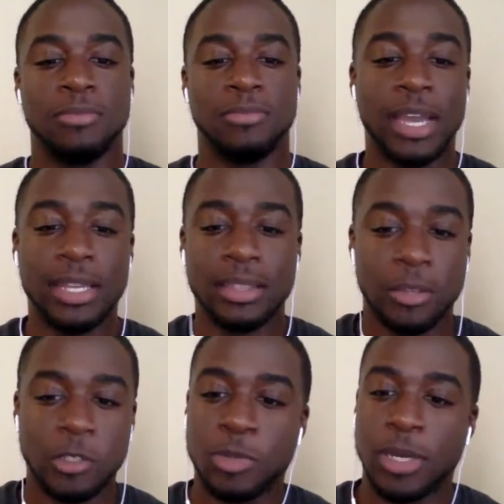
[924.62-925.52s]
finding
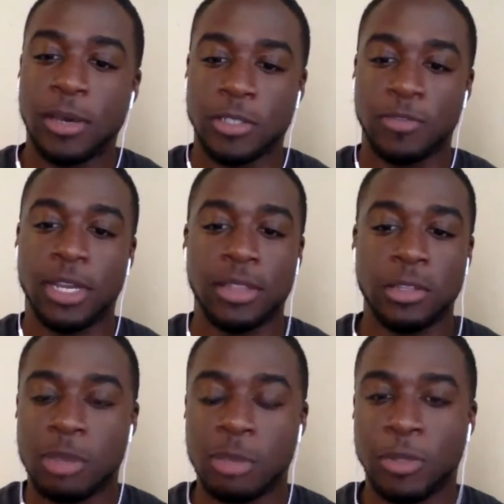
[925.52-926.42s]
those bugs or
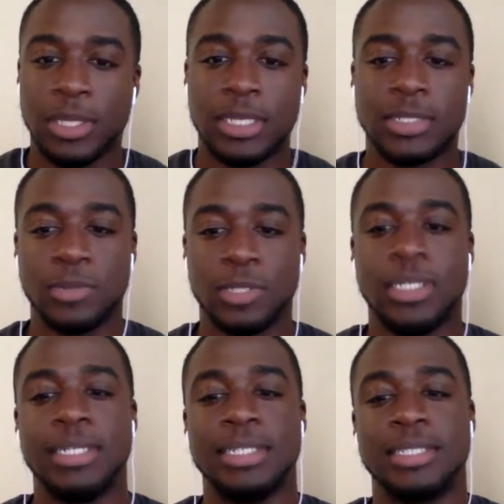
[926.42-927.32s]
finding those memory leaks
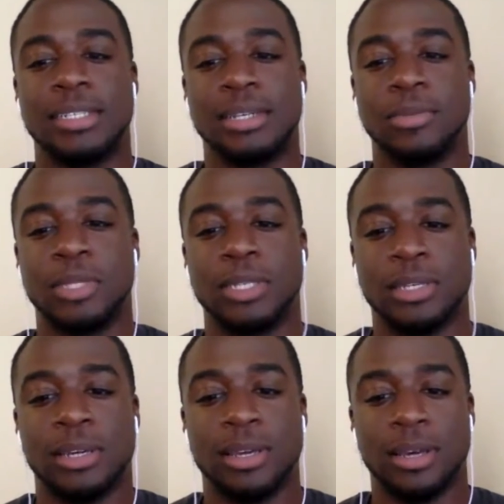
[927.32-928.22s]
really easy and
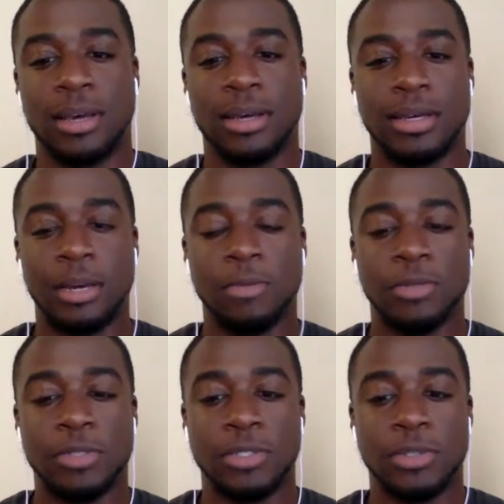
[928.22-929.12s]
really
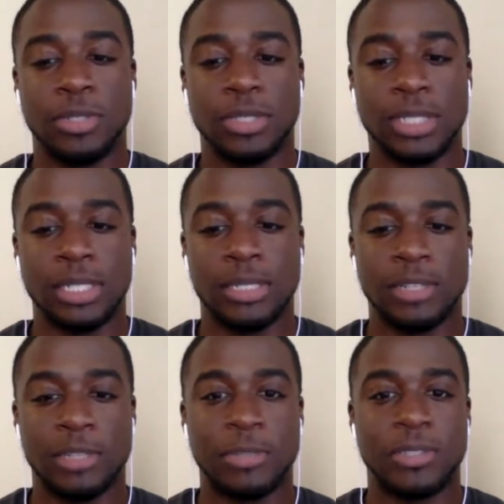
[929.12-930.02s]
helpful to the indie
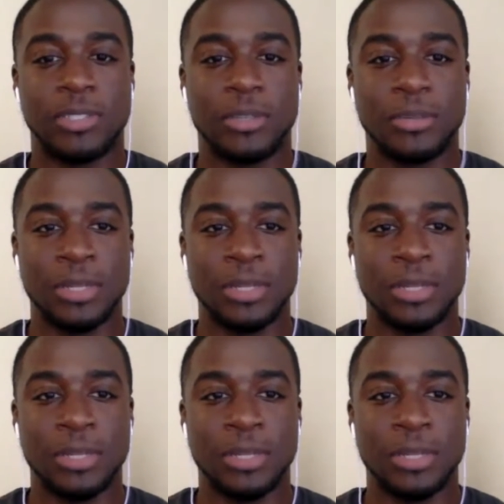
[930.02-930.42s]
developer. So,